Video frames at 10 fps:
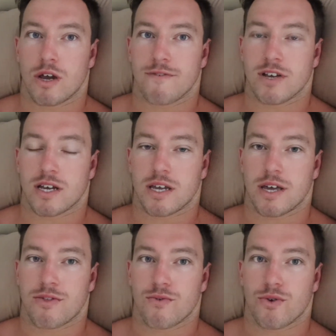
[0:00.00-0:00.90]
Hopefully I can
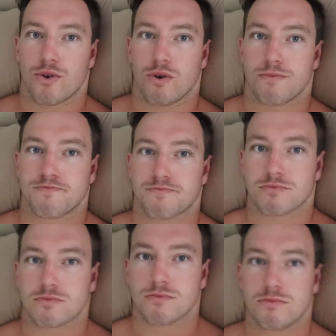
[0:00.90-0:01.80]
get through it all
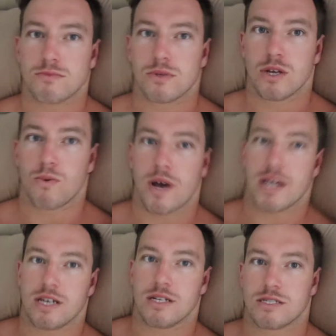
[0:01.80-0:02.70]
and weigh in,